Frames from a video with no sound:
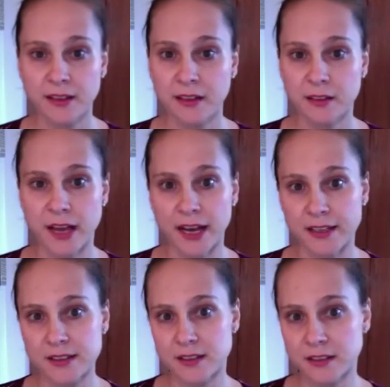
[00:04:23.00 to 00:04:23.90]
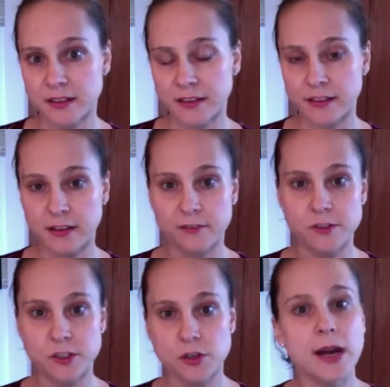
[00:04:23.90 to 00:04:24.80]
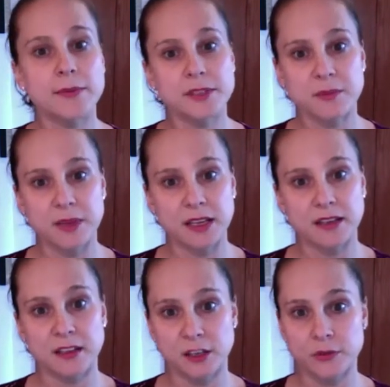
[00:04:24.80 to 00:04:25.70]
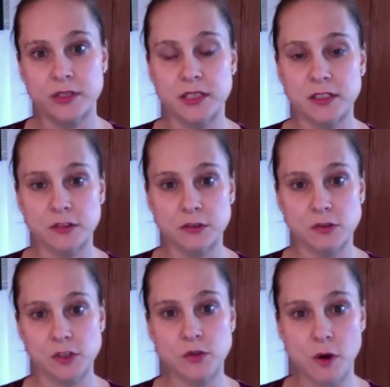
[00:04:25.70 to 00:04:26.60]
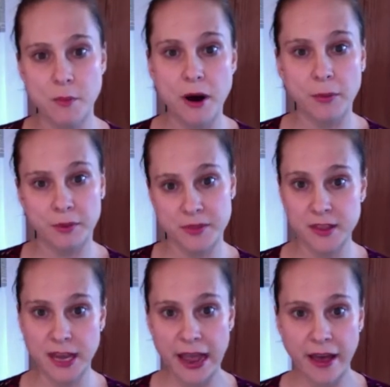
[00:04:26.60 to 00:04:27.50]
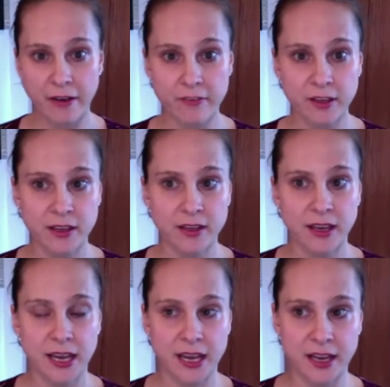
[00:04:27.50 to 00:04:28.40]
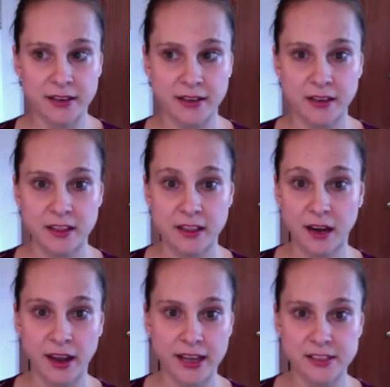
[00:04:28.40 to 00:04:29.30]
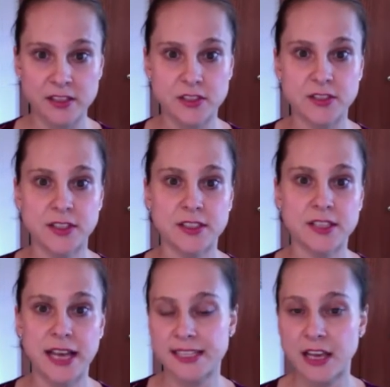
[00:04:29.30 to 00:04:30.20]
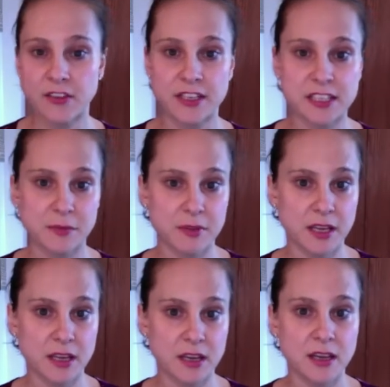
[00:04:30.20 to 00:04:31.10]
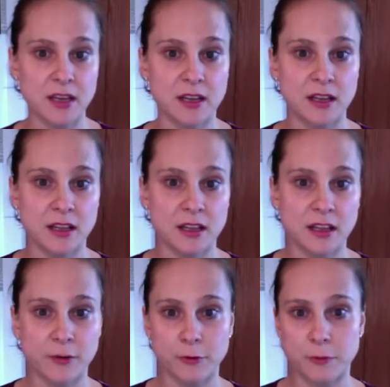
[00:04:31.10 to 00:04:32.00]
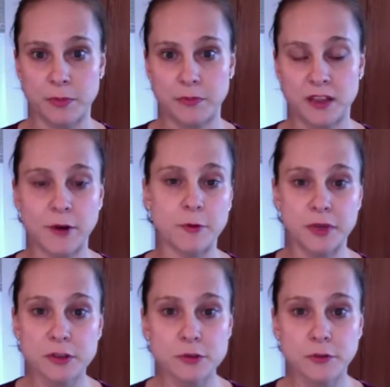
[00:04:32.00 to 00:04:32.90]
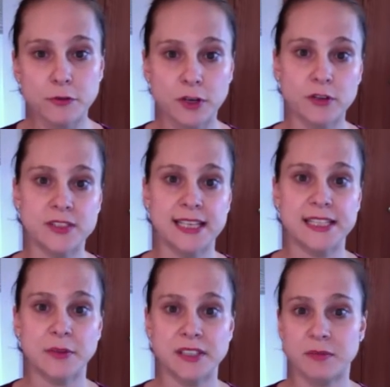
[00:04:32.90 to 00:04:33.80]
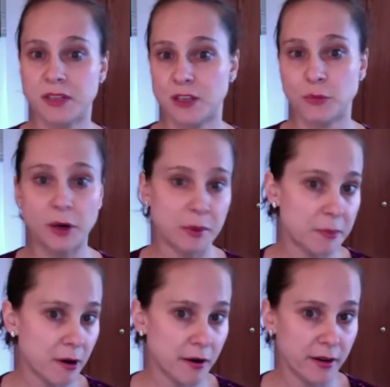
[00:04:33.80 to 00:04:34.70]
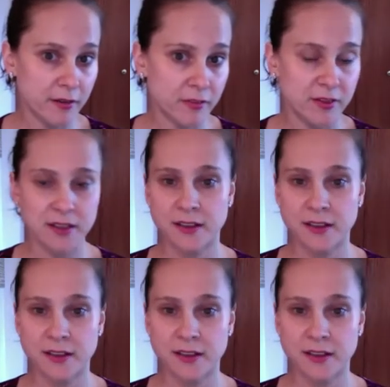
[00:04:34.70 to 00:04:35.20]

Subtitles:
that they've described to me. It's a solution to a problem that they have. And then I ask, does that sound like something that would be useful for you? Does that sound like something you want to be part of?